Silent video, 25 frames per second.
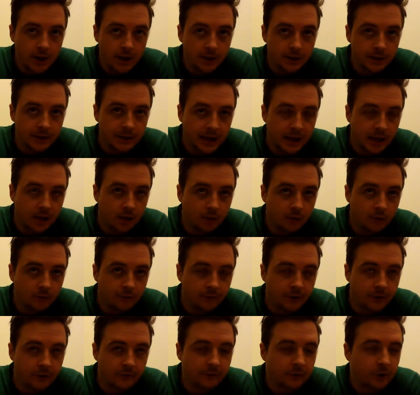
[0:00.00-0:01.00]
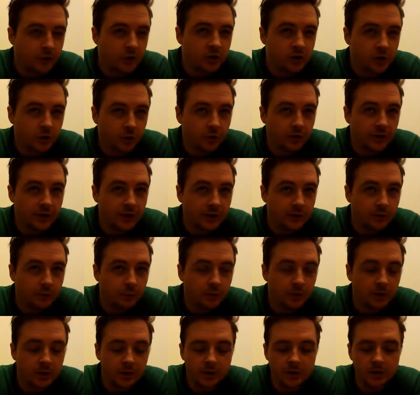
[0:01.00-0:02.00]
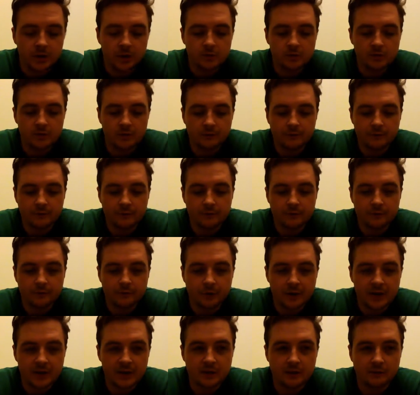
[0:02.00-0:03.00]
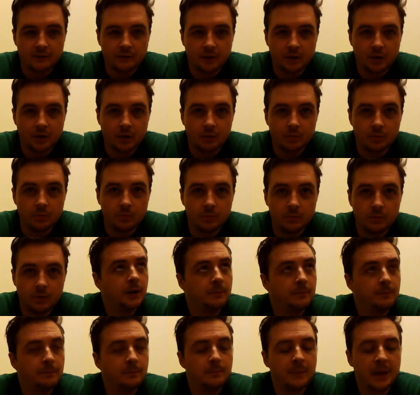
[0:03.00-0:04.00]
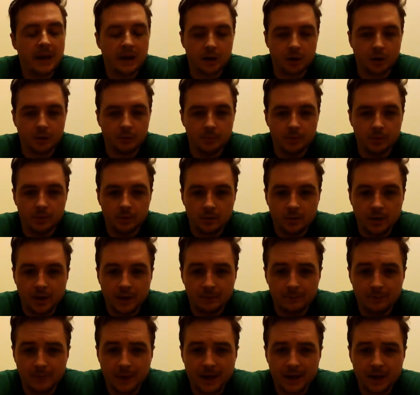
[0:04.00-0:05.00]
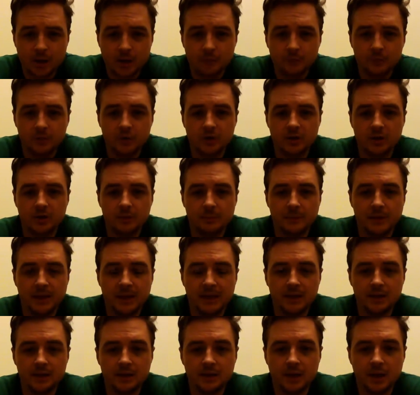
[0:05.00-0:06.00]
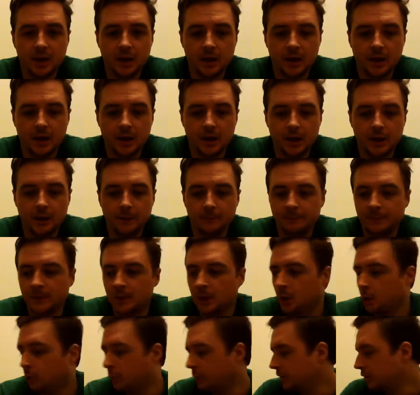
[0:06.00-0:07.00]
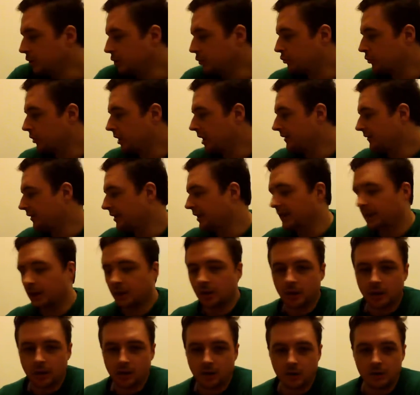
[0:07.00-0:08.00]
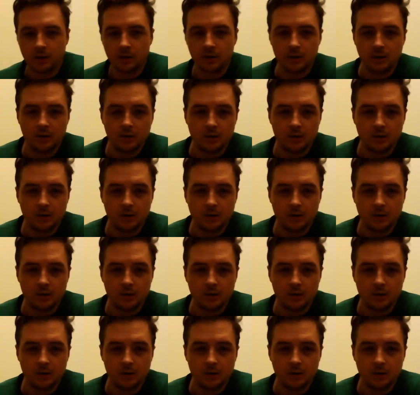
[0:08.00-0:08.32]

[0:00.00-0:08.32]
now for the first story, we're going to use the phrasal verb back up. And back up just means when you're driving in a car,